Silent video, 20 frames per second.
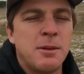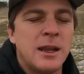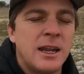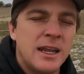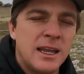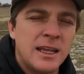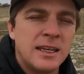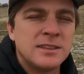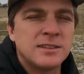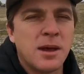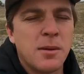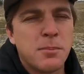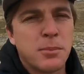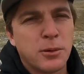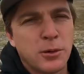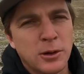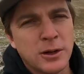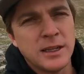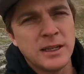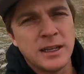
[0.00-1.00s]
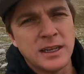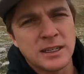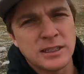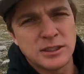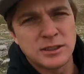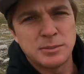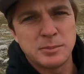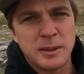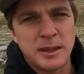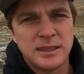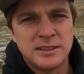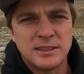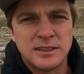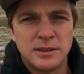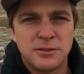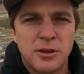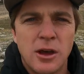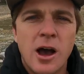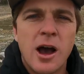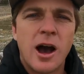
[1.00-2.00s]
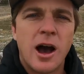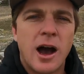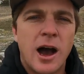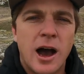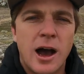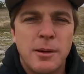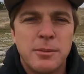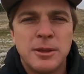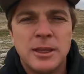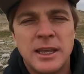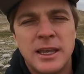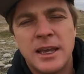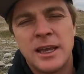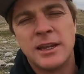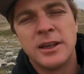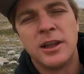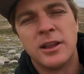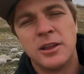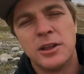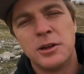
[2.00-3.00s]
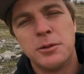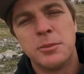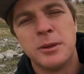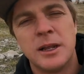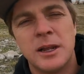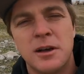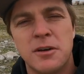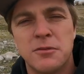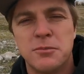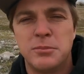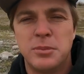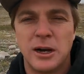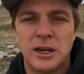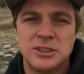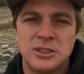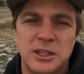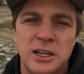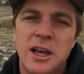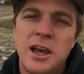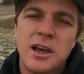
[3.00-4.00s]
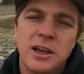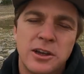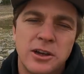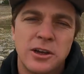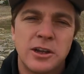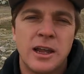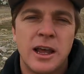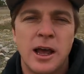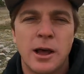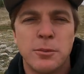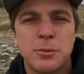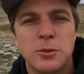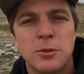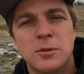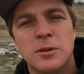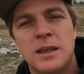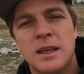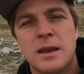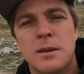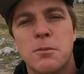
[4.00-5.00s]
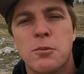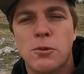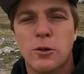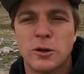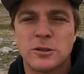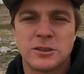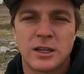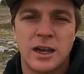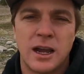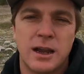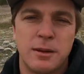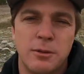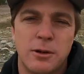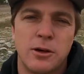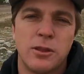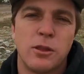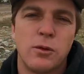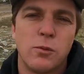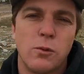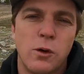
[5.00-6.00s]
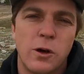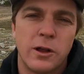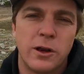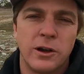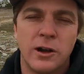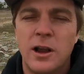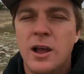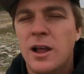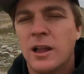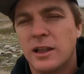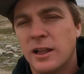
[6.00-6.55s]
it is a pretty expensive hobby, and a little bit of budget could help you get more time on the water,